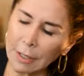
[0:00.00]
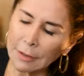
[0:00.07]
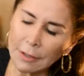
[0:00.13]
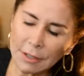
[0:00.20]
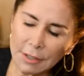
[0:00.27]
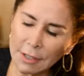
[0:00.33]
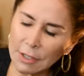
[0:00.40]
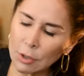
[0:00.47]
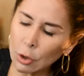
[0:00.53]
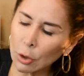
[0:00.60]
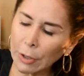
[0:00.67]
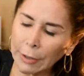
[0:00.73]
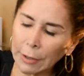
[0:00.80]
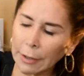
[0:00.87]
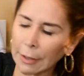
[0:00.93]
this is
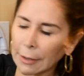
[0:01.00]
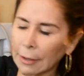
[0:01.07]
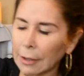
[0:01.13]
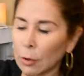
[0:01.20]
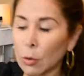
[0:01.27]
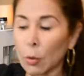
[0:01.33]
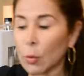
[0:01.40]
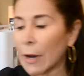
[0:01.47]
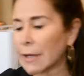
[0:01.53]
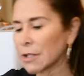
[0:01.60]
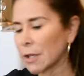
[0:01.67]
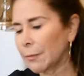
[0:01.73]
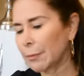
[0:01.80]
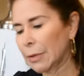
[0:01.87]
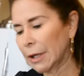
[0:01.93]
not a
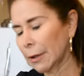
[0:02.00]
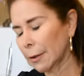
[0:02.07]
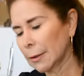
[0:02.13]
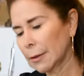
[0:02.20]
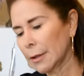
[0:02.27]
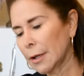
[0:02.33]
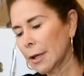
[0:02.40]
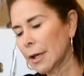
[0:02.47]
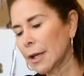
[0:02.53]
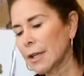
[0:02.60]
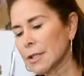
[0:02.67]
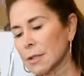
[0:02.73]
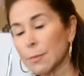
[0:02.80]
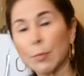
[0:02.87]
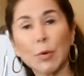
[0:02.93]
corrective peel,
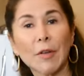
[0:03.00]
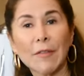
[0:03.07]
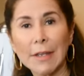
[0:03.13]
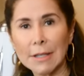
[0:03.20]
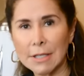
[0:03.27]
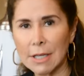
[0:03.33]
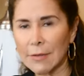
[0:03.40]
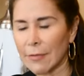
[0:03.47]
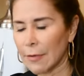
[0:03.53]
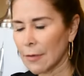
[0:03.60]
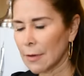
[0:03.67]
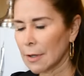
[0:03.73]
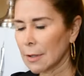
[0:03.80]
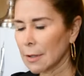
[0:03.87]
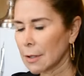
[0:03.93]
it's preventive.
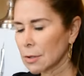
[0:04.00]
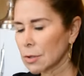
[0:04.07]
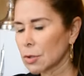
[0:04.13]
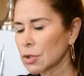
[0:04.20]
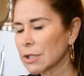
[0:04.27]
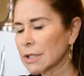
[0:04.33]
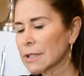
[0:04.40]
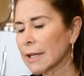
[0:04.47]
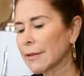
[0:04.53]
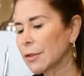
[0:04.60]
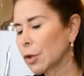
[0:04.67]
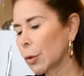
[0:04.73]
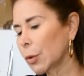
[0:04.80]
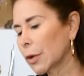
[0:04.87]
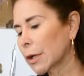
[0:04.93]
So just let
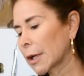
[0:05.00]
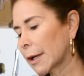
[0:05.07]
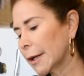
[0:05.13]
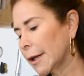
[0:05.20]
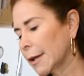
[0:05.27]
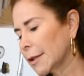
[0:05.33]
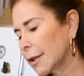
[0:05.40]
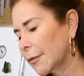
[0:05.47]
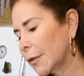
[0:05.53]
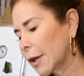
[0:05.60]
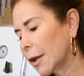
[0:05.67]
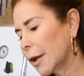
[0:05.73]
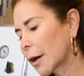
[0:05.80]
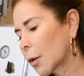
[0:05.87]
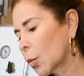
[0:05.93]
know the client if
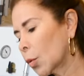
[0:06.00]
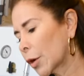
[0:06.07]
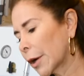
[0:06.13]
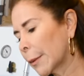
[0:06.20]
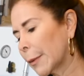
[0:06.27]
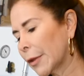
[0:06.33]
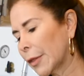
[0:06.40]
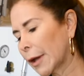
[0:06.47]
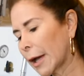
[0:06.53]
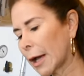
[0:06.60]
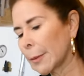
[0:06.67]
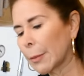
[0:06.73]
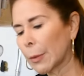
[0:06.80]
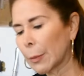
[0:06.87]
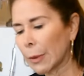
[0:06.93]
they are worried about the
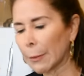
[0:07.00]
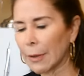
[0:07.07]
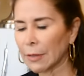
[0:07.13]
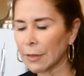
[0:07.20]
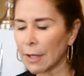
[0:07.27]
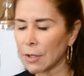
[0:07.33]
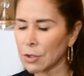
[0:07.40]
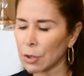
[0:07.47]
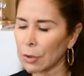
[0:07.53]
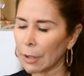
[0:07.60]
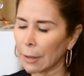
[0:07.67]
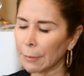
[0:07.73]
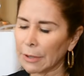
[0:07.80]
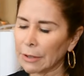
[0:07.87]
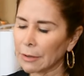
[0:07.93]
hyperpigmentation.
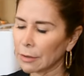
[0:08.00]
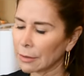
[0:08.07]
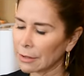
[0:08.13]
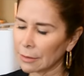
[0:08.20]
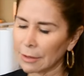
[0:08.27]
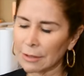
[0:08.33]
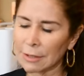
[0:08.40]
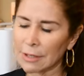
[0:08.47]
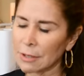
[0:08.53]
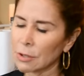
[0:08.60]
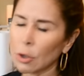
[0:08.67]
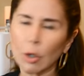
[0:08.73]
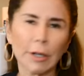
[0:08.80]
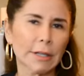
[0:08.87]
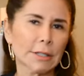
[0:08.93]
I mean, this is
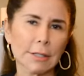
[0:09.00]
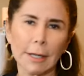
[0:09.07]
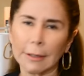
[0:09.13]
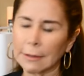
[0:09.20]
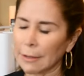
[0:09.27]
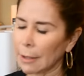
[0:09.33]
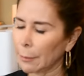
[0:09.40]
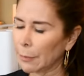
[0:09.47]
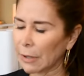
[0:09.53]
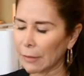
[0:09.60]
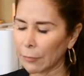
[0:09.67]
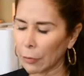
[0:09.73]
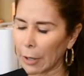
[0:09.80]
not exactly a peel for